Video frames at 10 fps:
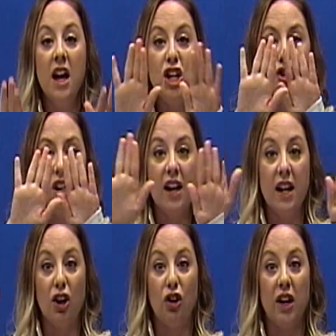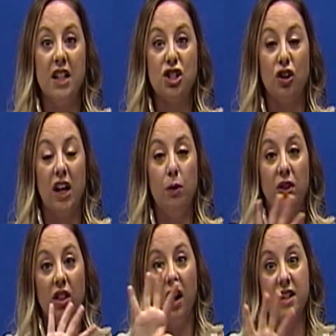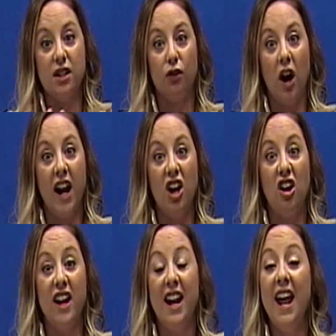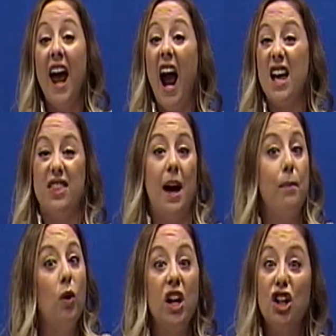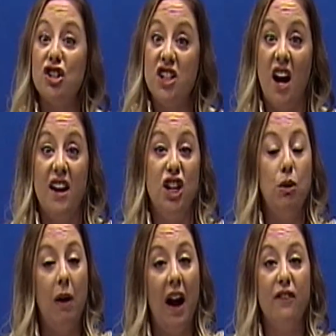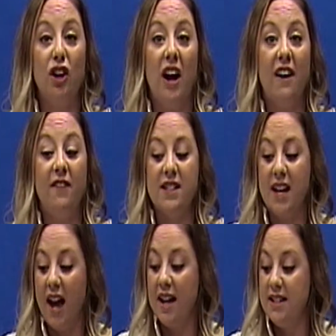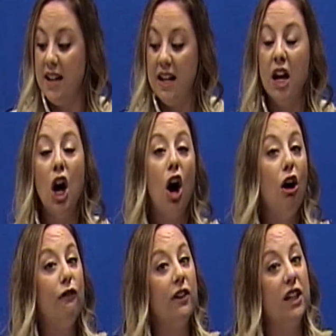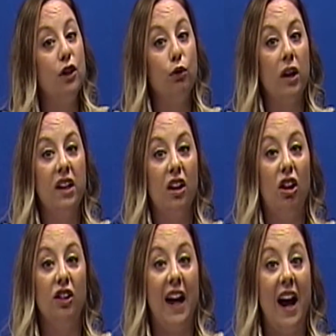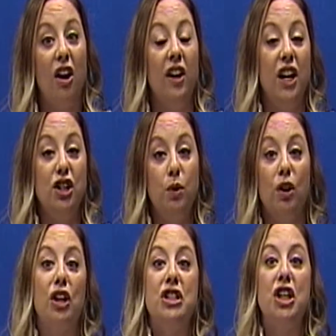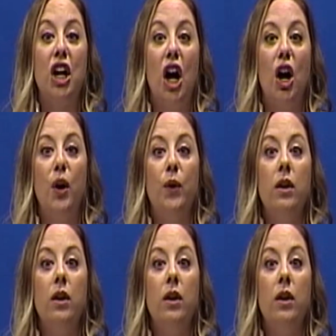You should get a green screen with lots of writing on it. At that point, you're done. You have your FSA ID. Hopefully, you've written it all down and you are good to go.